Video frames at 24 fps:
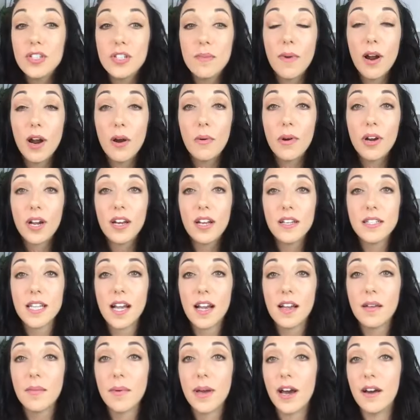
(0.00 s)
Tomorrow we're going to
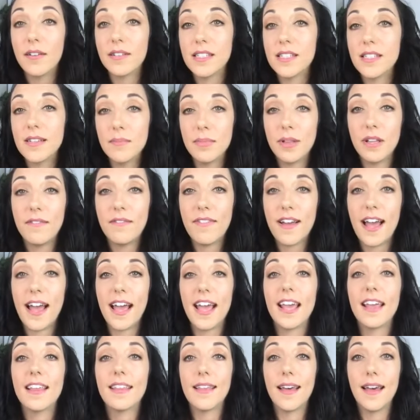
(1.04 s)
talk about
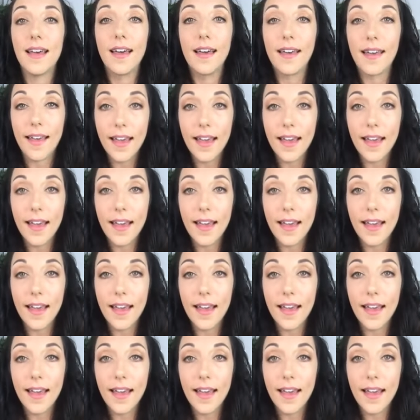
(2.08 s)
simplifying the